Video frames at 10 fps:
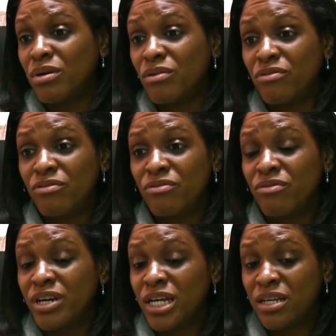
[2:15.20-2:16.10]
Oh, the
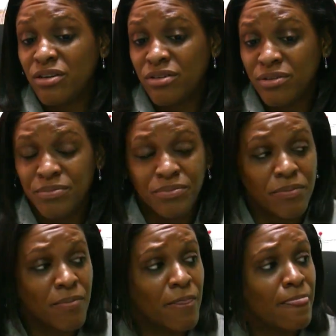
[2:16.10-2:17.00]
rainfall really right
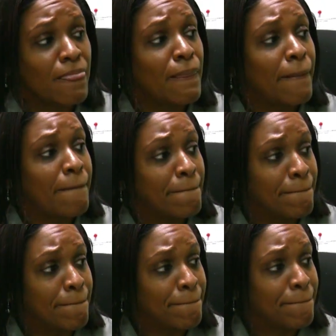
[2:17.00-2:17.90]
now, the
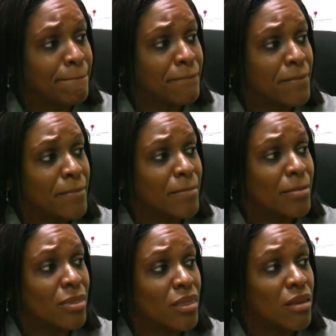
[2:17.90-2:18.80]
prices are out
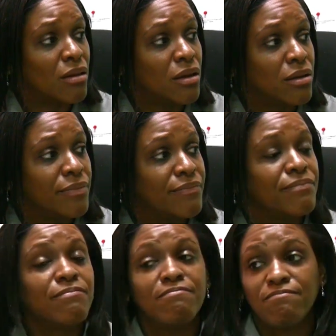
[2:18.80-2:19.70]
of whack.
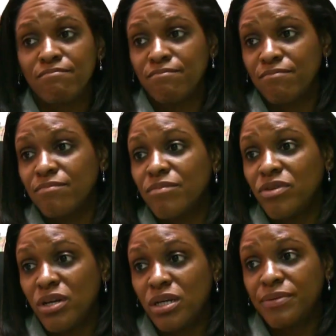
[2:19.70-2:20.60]

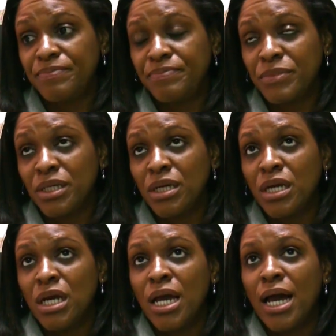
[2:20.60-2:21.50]
Yeah,
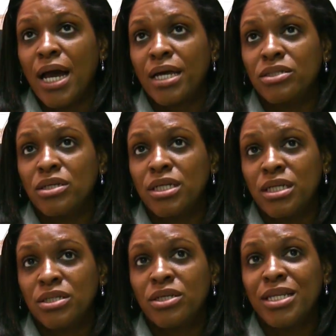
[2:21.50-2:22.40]
and so
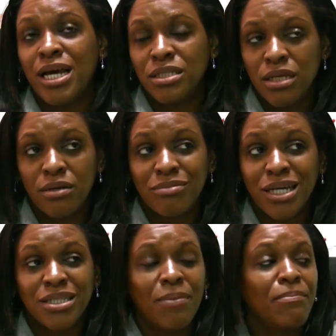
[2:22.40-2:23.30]
so that's a
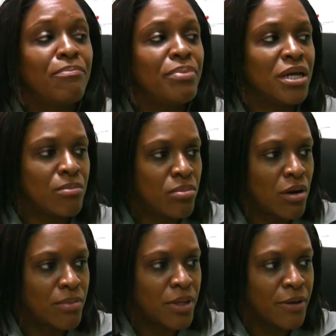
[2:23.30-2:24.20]
that's a big
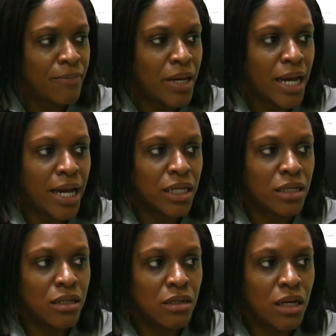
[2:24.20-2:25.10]
problem,
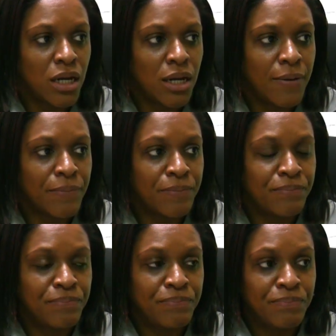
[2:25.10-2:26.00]
and
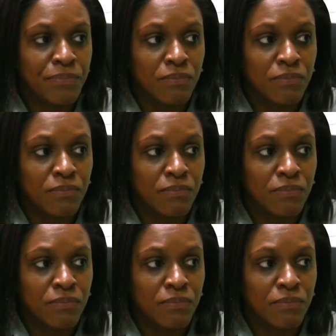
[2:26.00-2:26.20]
um,